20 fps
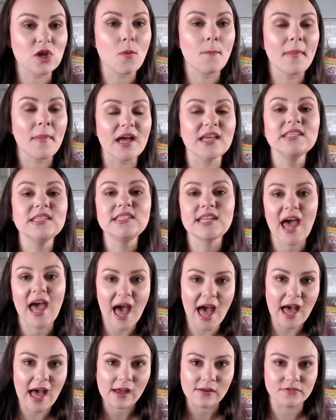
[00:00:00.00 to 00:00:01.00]
that you
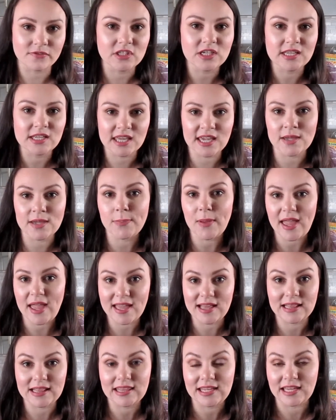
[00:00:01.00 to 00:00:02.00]
must have to
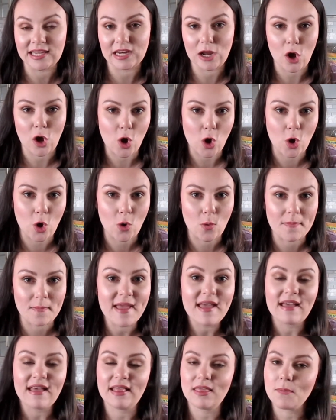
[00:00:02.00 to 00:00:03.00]
keep a clean
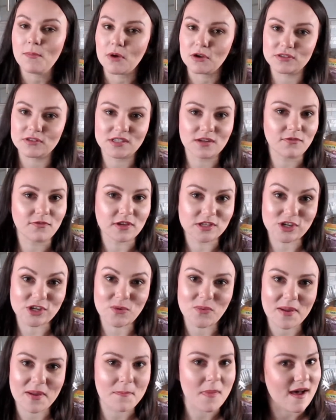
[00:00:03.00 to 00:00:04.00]
home in the most
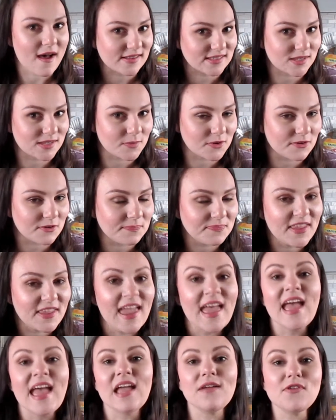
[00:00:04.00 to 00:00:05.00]
efficient way
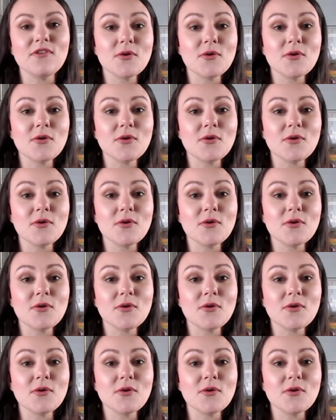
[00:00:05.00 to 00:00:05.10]
possible.